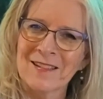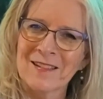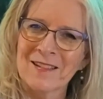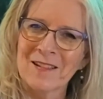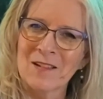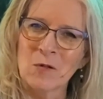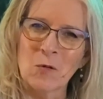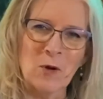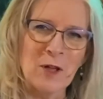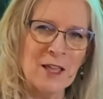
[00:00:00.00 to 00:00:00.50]

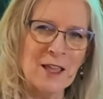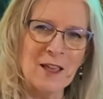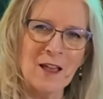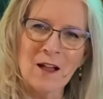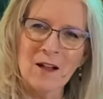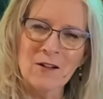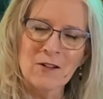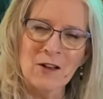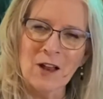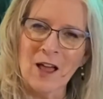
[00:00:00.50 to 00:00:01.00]
We
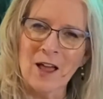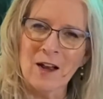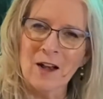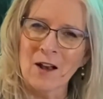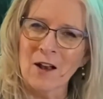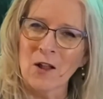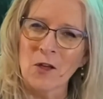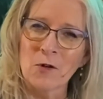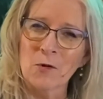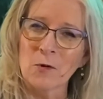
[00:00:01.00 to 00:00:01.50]
are not
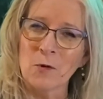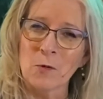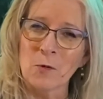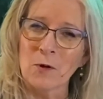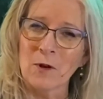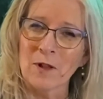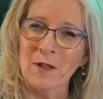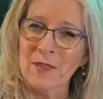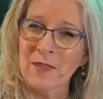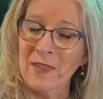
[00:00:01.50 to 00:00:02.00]

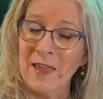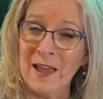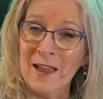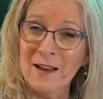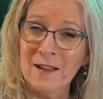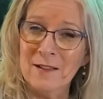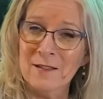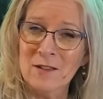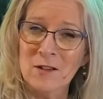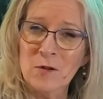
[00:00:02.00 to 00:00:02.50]
alone. That
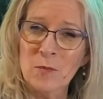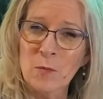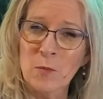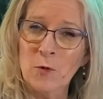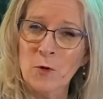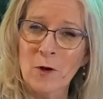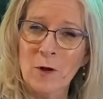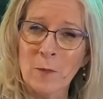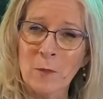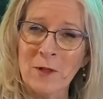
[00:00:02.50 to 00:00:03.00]
is our
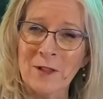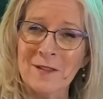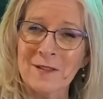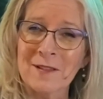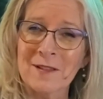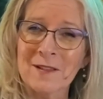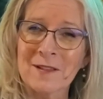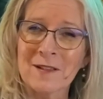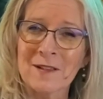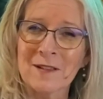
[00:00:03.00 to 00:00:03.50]
promise.
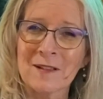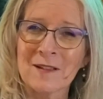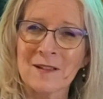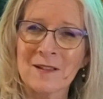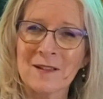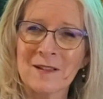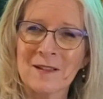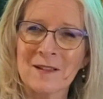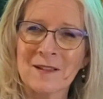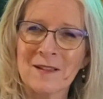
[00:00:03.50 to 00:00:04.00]

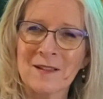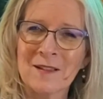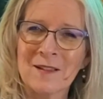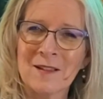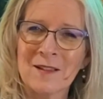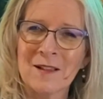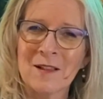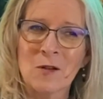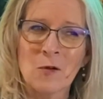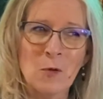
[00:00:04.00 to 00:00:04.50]

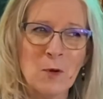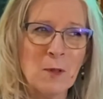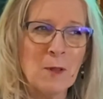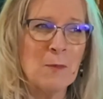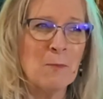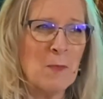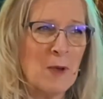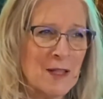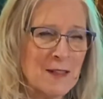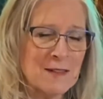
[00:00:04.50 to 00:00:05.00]
We
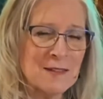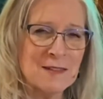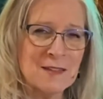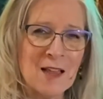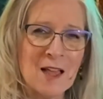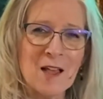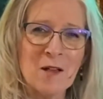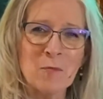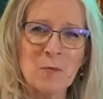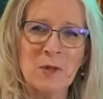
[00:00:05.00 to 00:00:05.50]
must
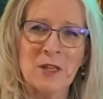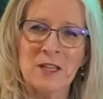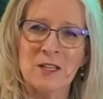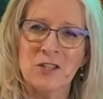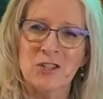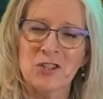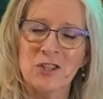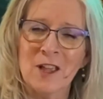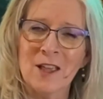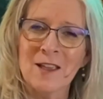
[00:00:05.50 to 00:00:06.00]
not be
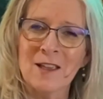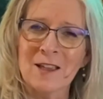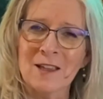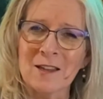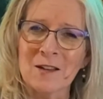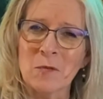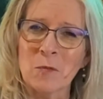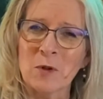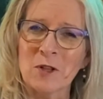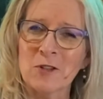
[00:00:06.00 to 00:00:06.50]

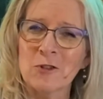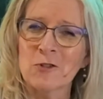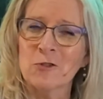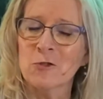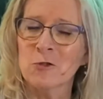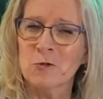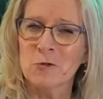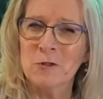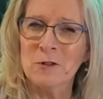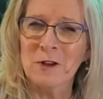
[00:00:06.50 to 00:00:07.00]
shaken, but
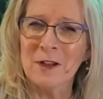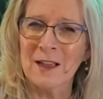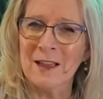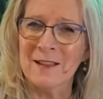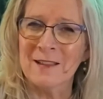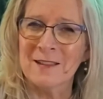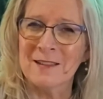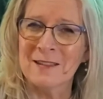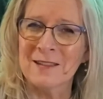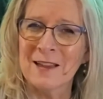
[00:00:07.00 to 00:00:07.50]
sure
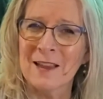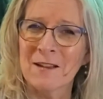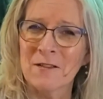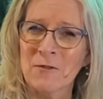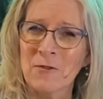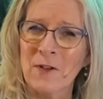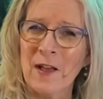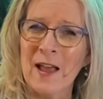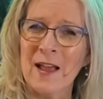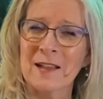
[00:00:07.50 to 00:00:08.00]
and
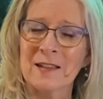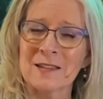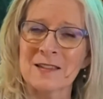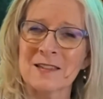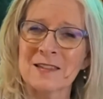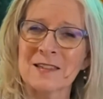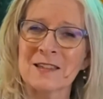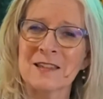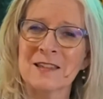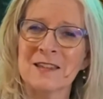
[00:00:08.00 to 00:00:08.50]

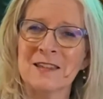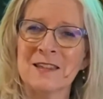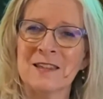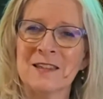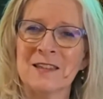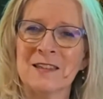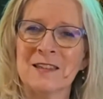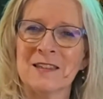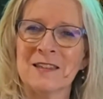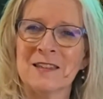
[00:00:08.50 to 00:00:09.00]
steadfast
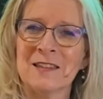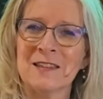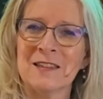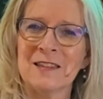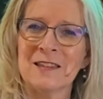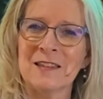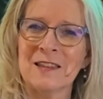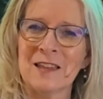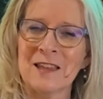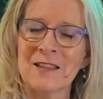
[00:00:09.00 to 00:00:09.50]

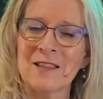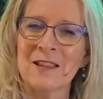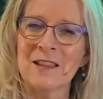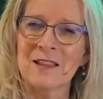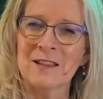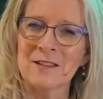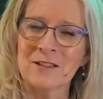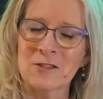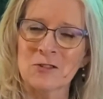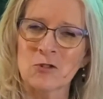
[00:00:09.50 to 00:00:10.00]
in
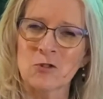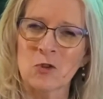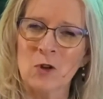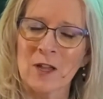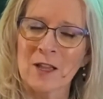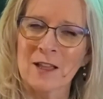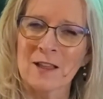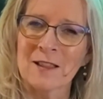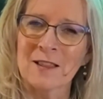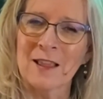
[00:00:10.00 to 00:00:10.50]
this
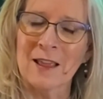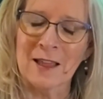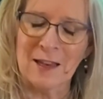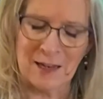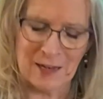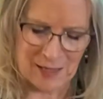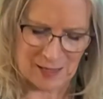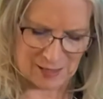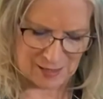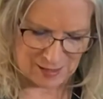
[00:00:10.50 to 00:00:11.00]
strength and
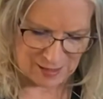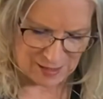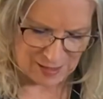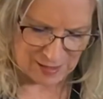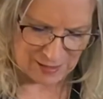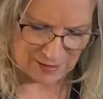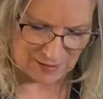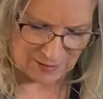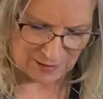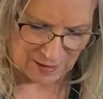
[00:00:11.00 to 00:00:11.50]
in
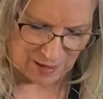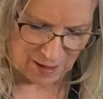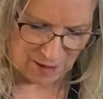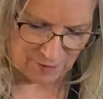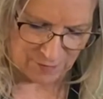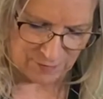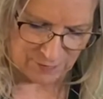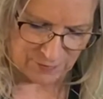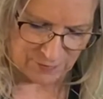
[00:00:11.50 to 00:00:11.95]
this love.